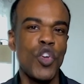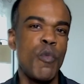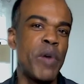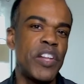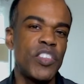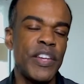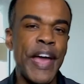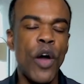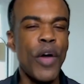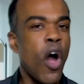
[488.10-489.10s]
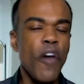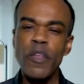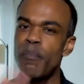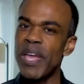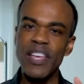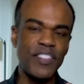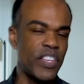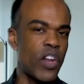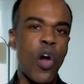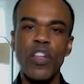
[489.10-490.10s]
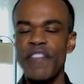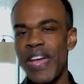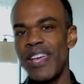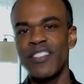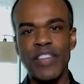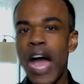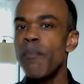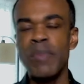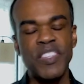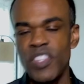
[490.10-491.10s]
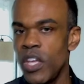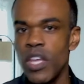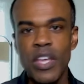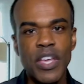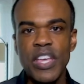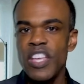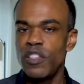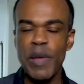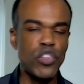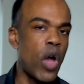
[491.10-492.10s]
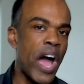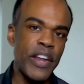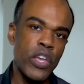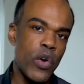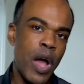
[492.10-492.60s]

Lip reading: much. Now, all the bass and all of that is not missing in spatial audio.